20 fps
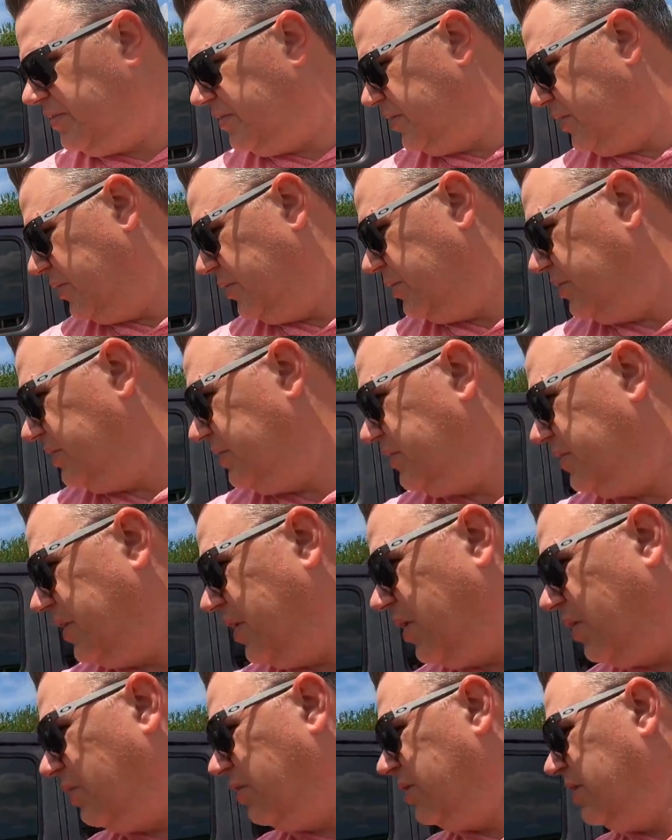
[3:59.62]
soon.
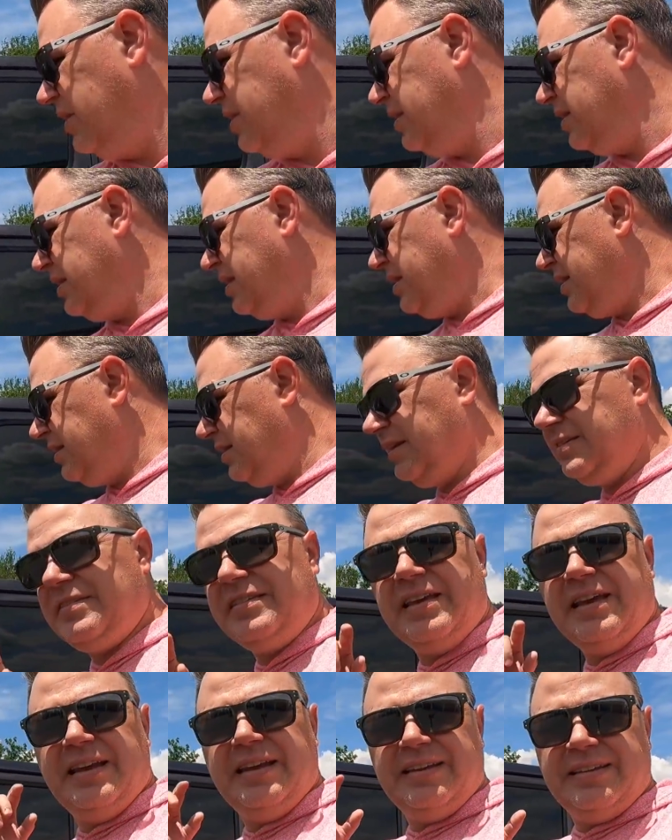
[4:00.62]
So
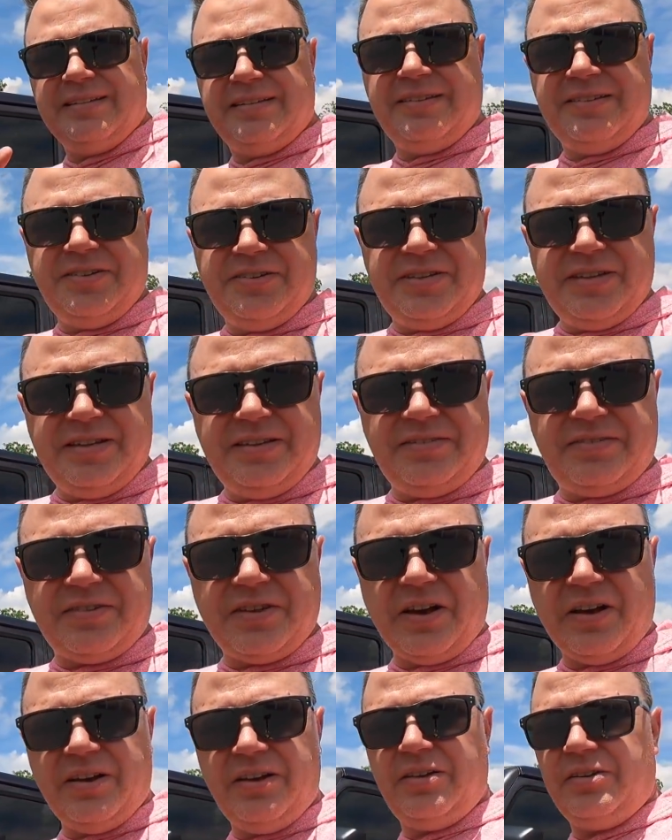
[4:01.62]
let's get into these
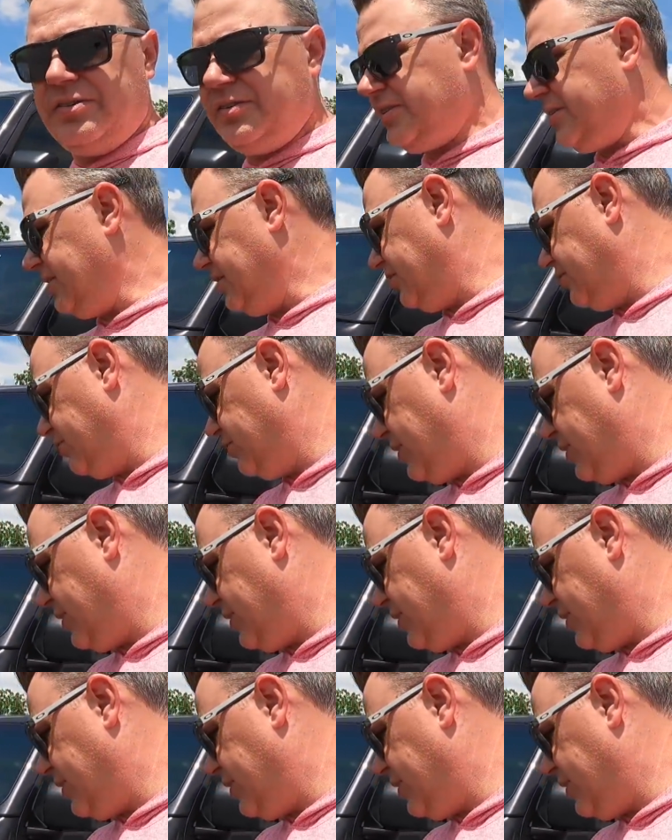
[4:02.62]
tires here,